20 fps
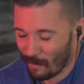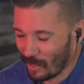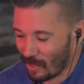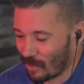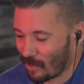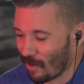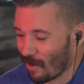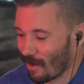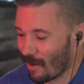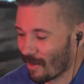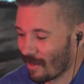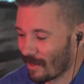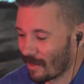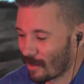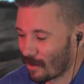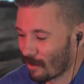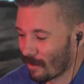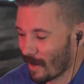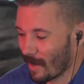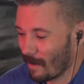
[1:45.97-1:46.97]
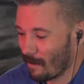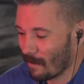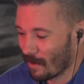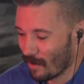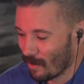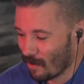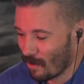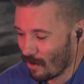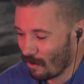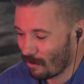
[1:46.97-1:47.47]
We started the stream.
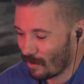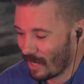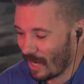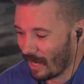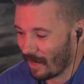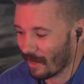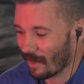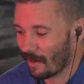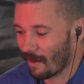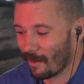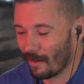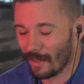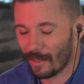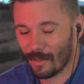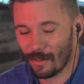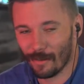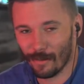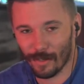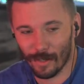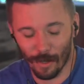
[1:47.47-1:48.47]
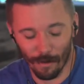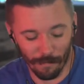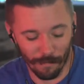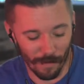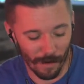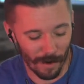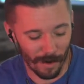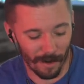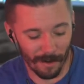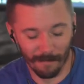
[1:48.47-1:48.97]
No technical issues so
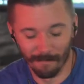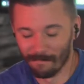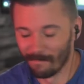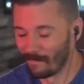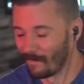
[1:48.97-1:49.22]
far.